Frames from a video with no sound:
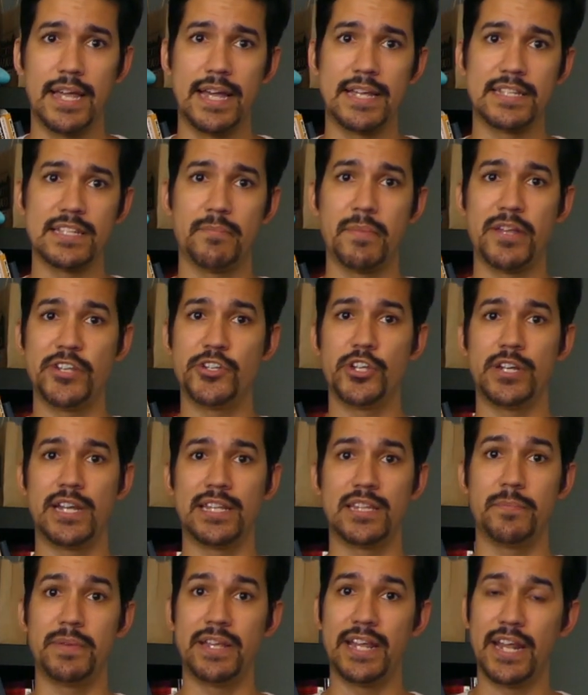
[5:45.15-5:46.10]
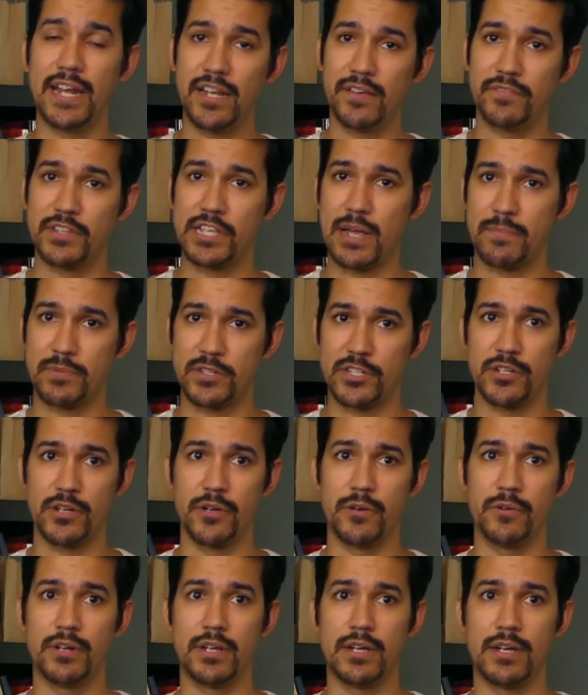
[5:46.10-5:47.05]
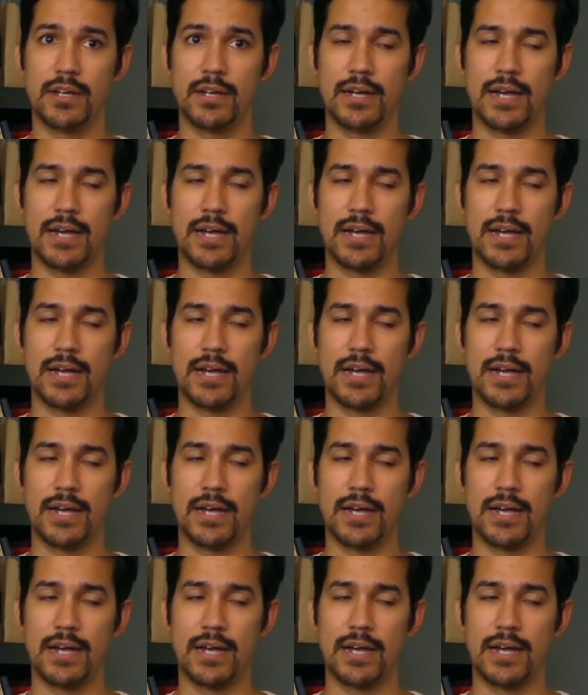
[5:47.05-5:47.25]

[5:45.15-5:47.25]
As I mentioned at the beginning of the episode,